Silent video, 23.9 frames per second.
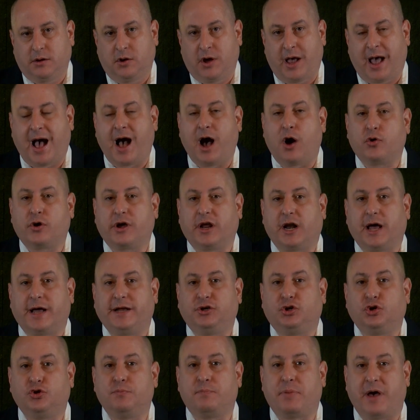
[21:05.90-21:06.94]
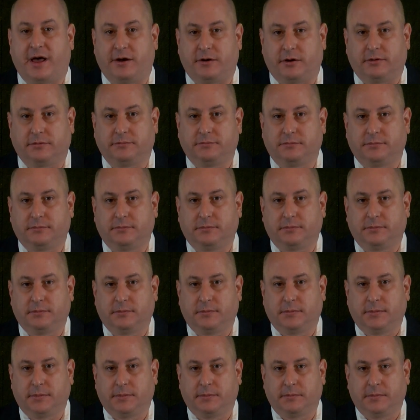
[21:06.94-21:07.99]
How can I do better?
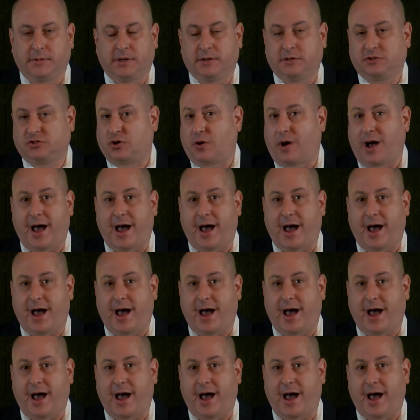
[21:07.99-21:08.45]
So